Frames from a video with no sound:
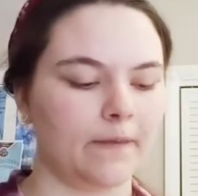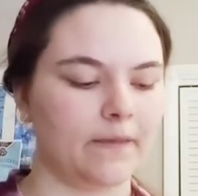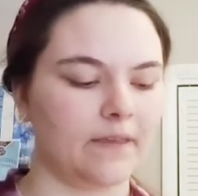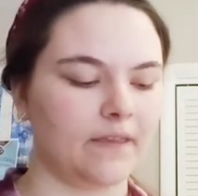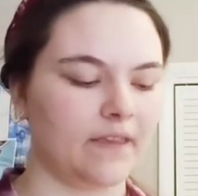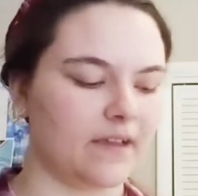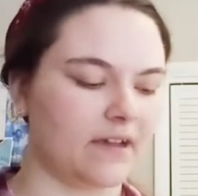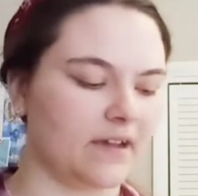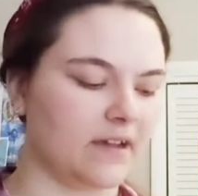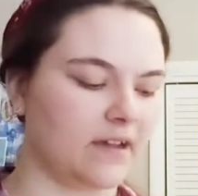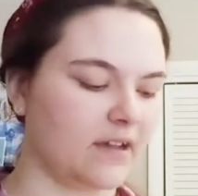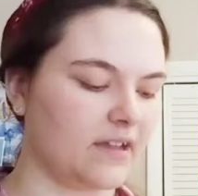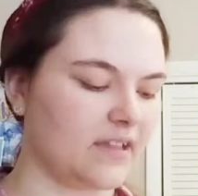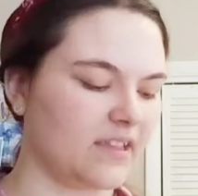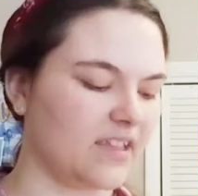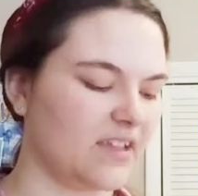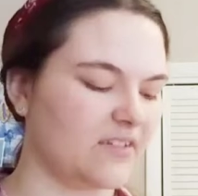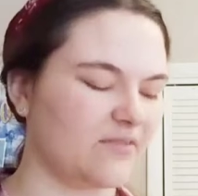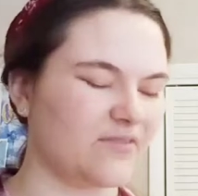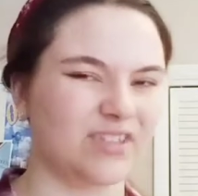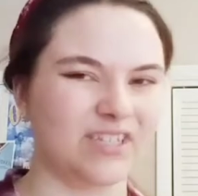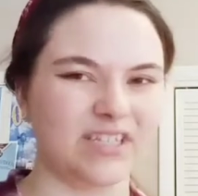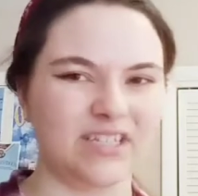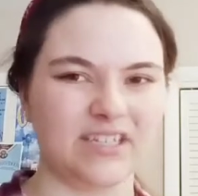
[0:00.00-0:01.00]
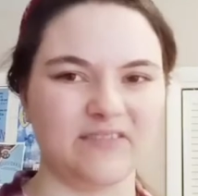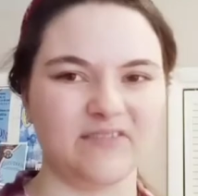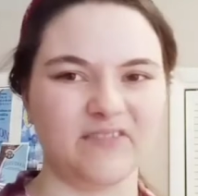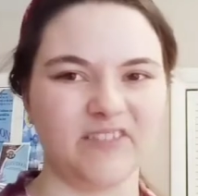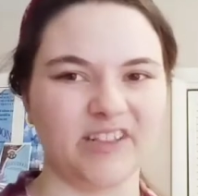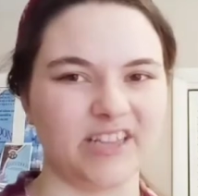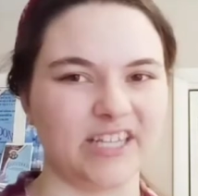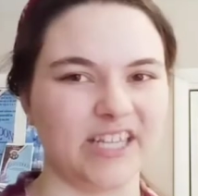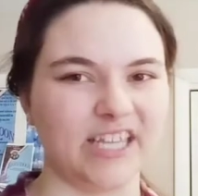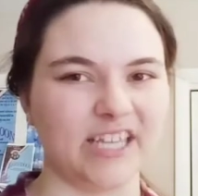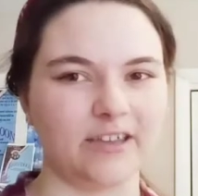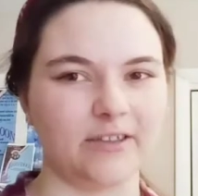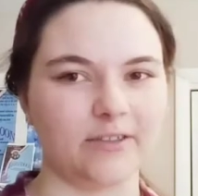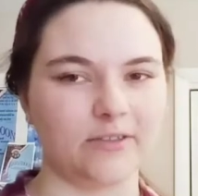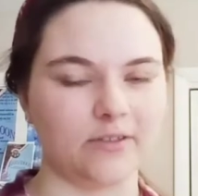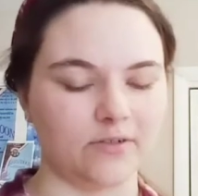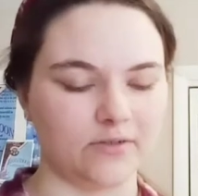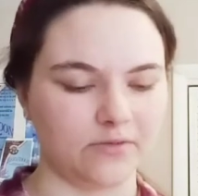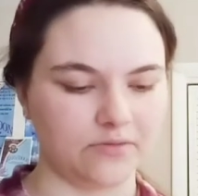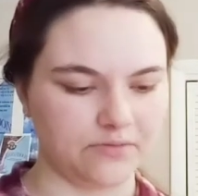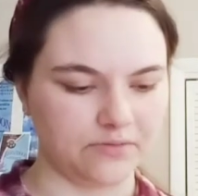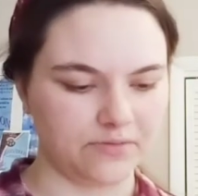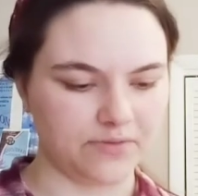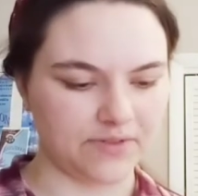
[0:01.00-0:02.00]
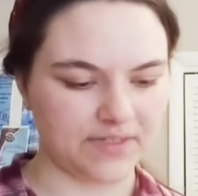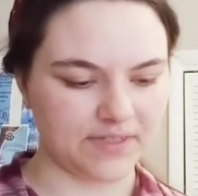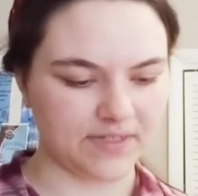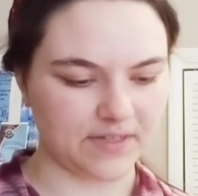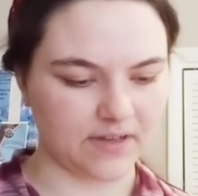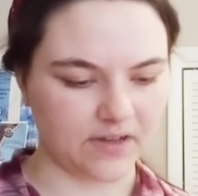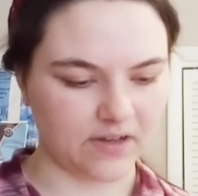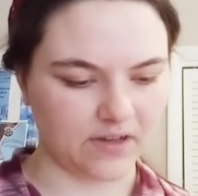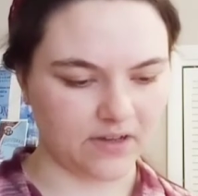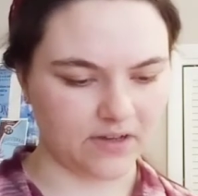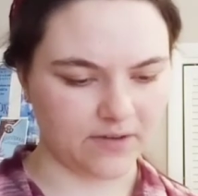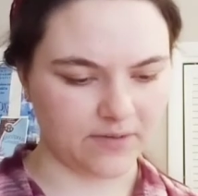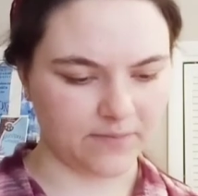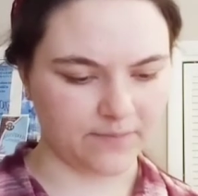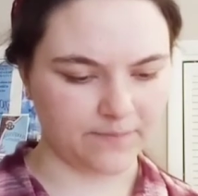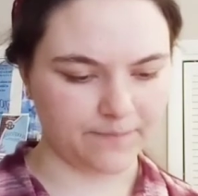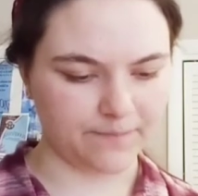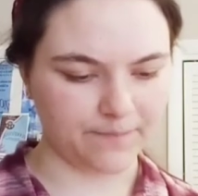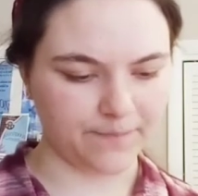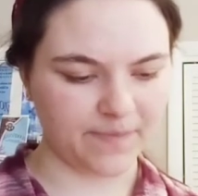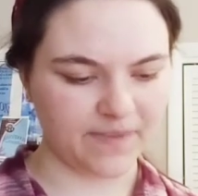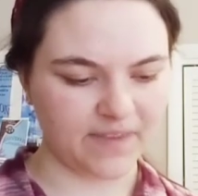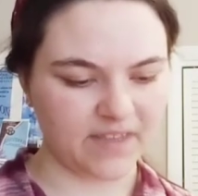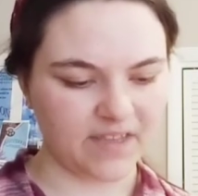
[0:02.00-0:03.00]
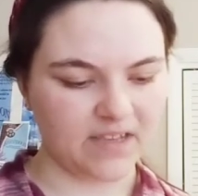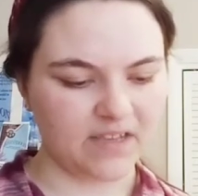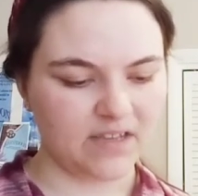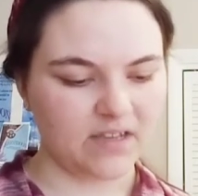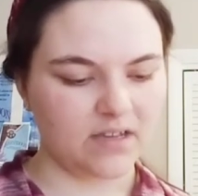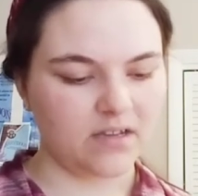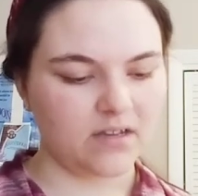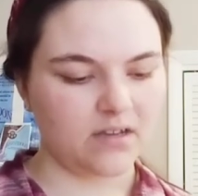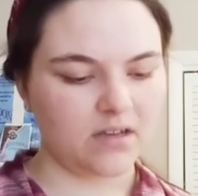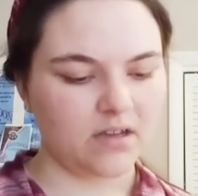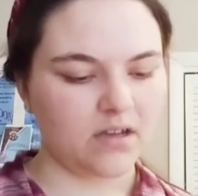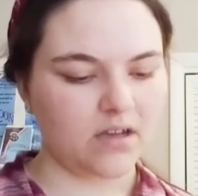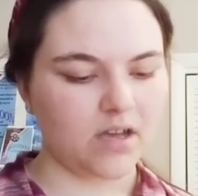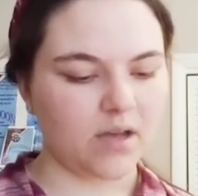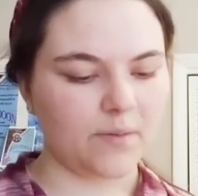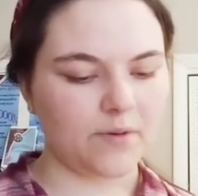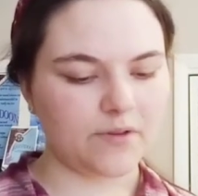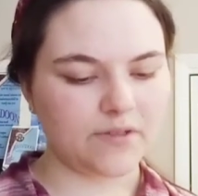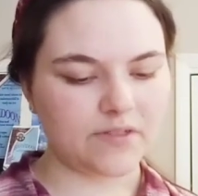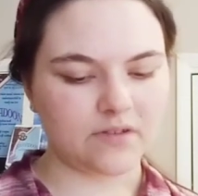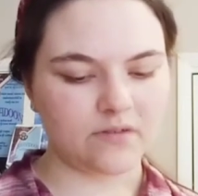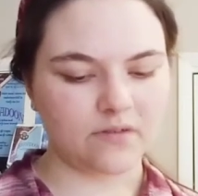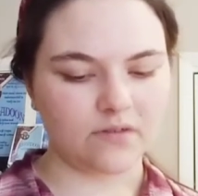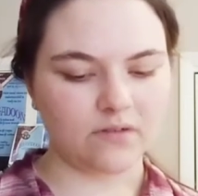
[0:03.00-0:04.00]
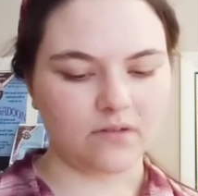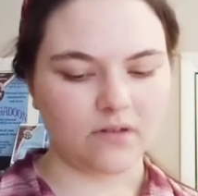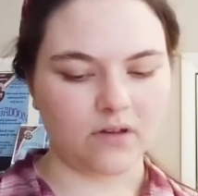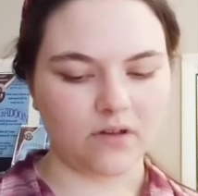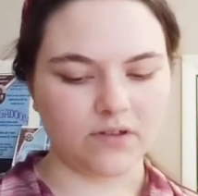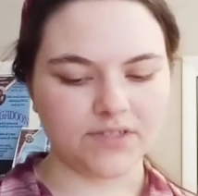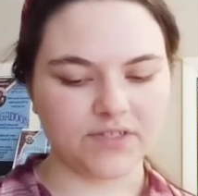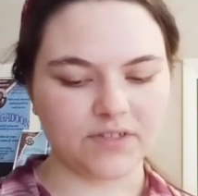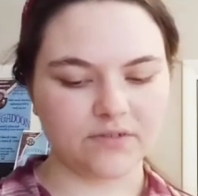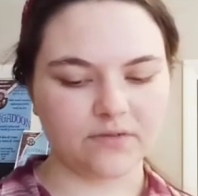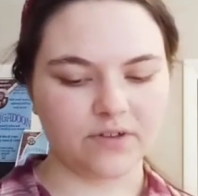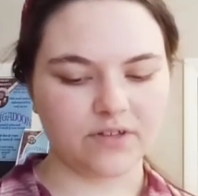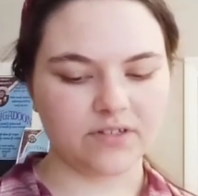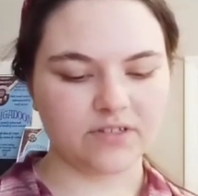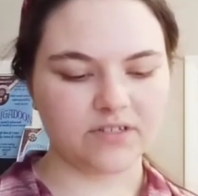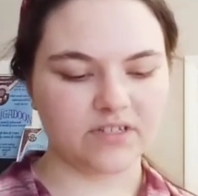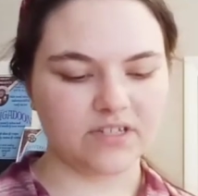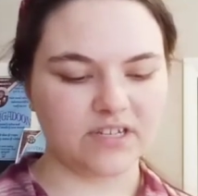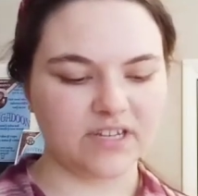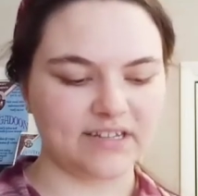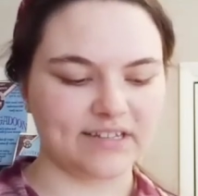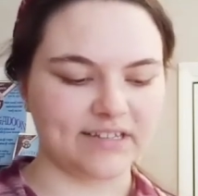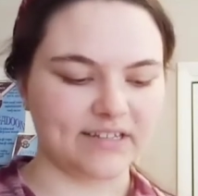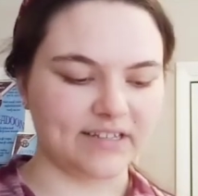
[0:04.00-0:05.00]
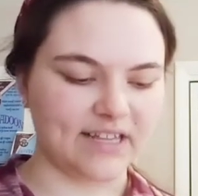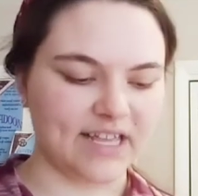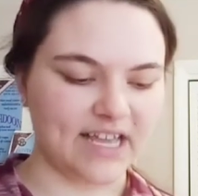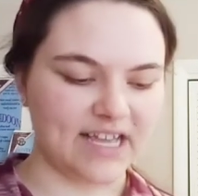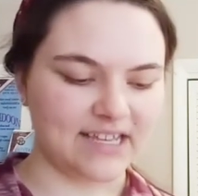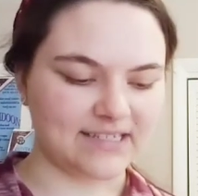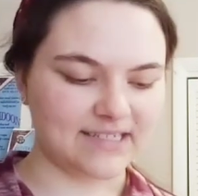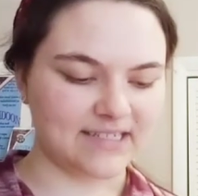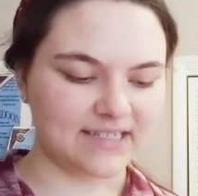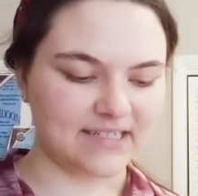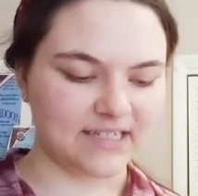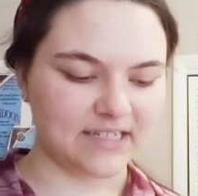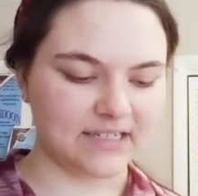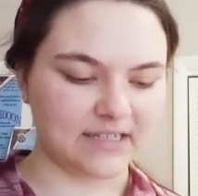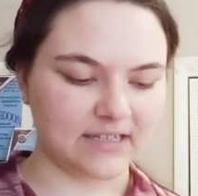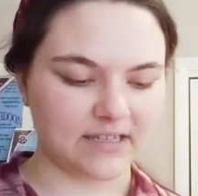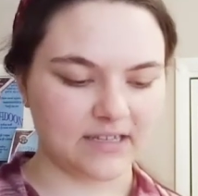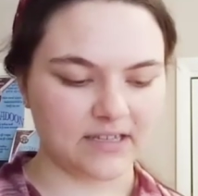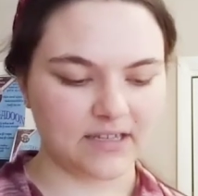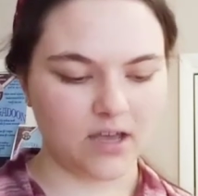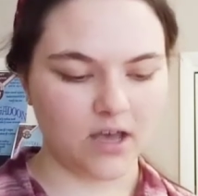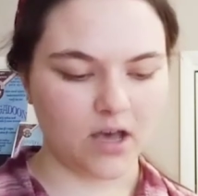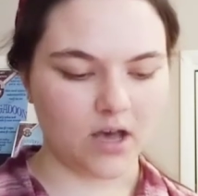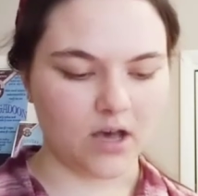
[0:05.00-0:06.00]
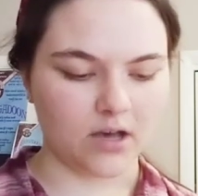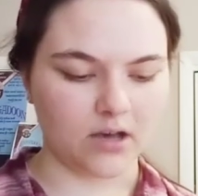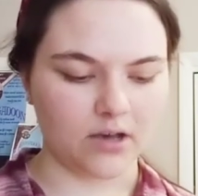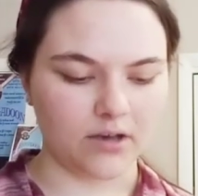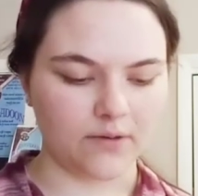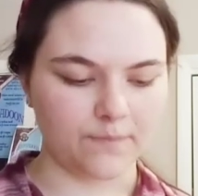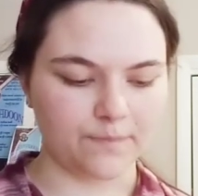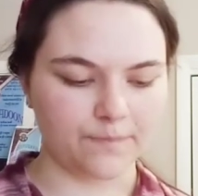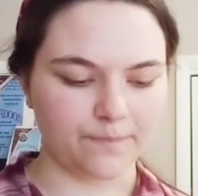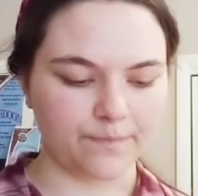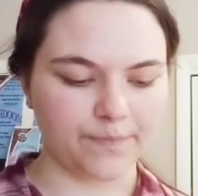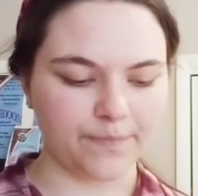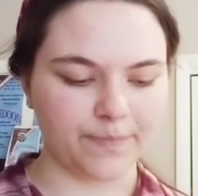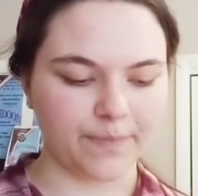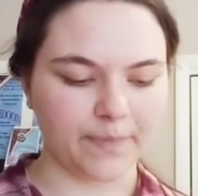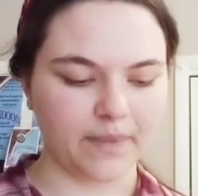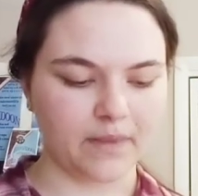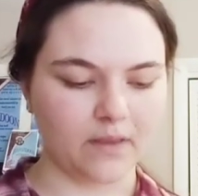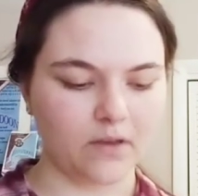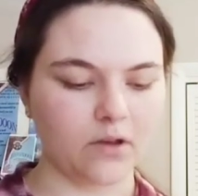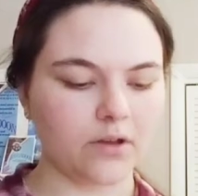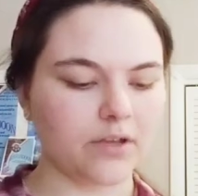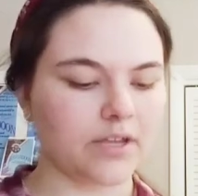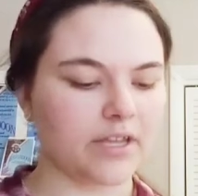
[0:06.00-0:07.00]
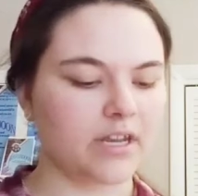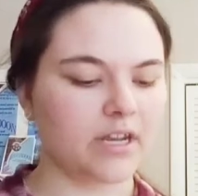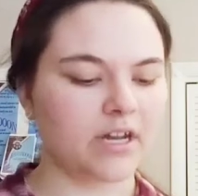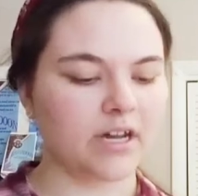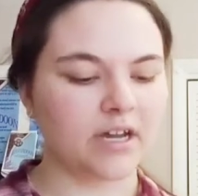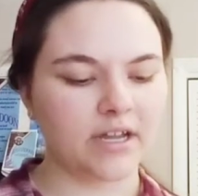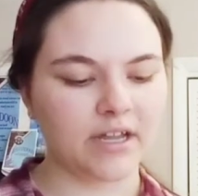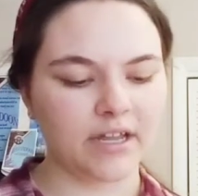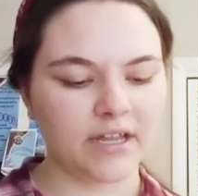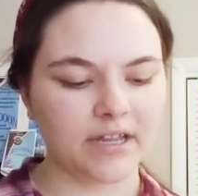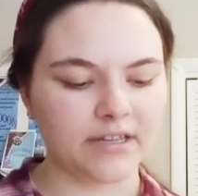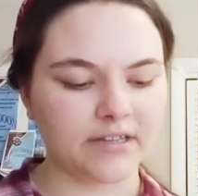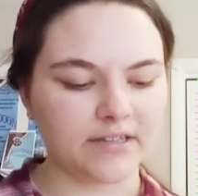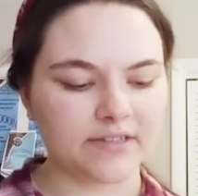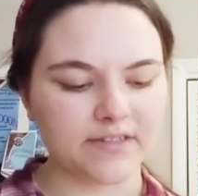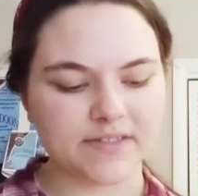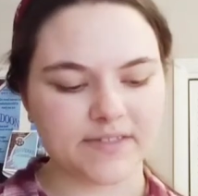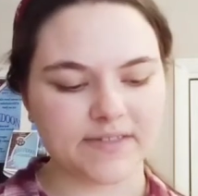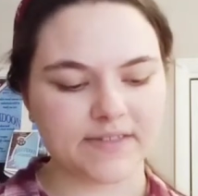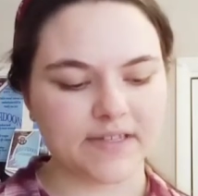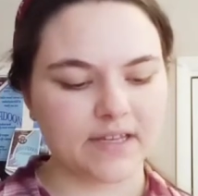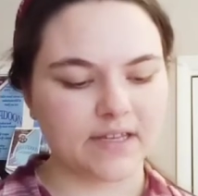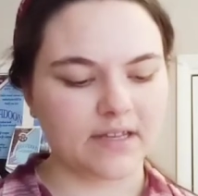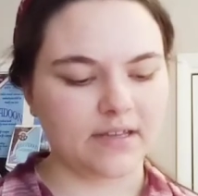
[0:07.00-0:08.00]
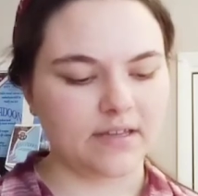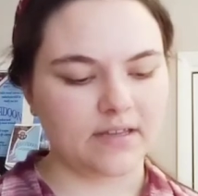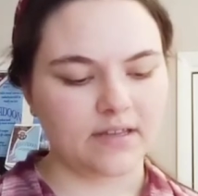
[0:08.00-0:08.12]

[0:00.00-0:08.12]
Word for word: yeah, I can't really link those. I'm also going to need elastic hook and eyes,